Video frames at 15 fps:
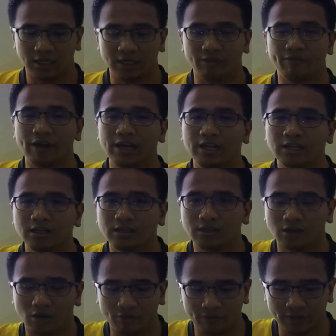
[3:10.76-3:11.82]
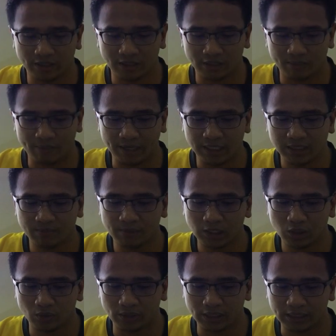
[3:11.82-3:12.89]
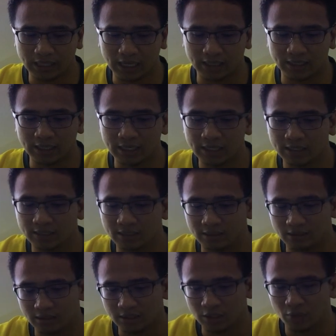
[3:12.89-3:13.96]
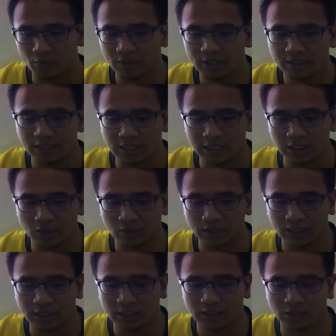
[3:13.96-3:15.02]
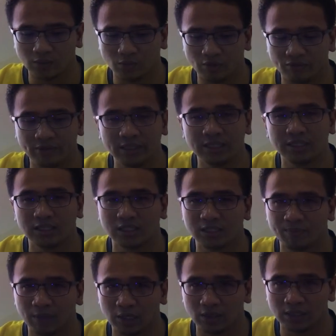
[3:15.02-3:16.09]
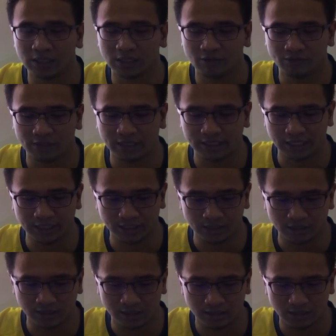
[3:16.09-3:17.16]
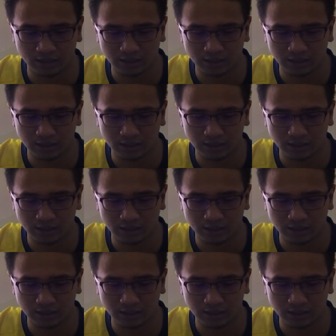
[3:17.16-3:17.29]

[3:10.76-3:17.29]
the failure of the management to detect earlier the risk associated with these speculative transactions.